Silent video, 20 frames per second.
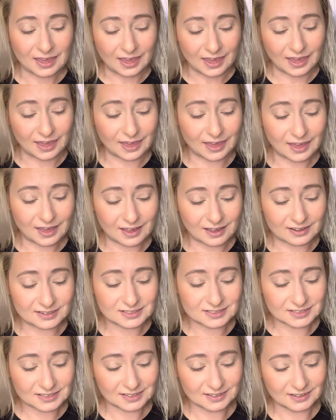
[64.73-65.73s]

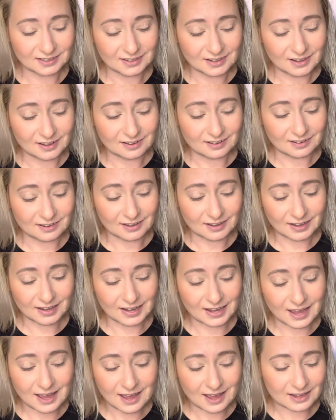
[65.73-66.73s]
And
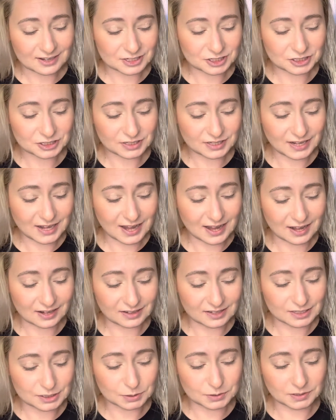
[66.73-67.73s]
I actually had
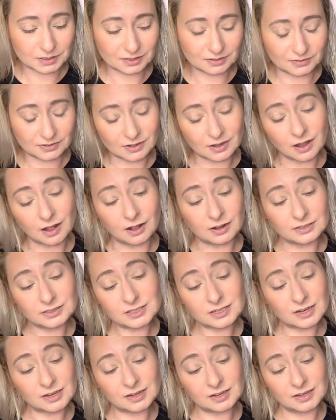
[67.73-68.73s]
this
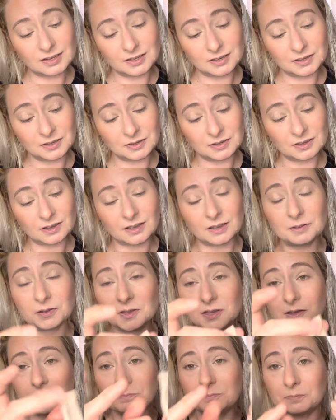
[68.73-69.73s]
Ulta
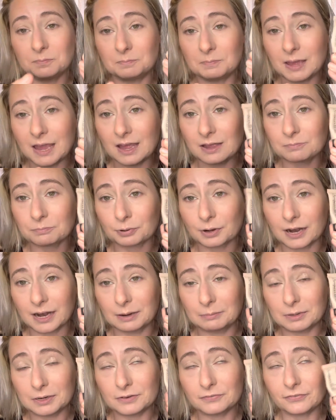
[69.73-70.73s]
matte
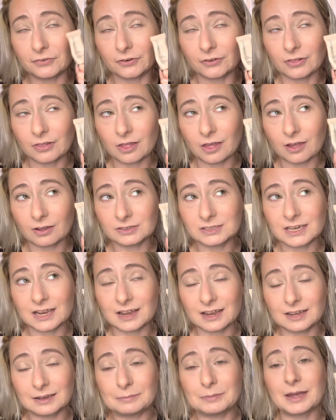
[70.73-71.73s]
primer for a long
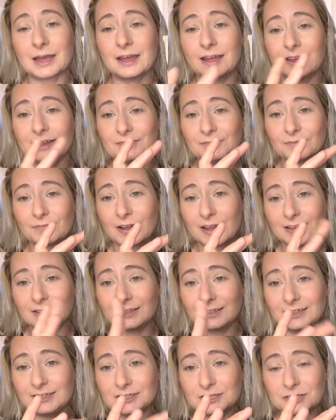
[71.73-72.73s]
time. I
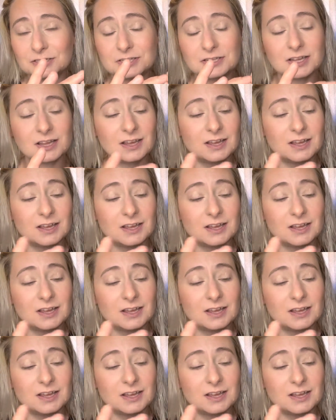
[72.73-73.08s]
finally just,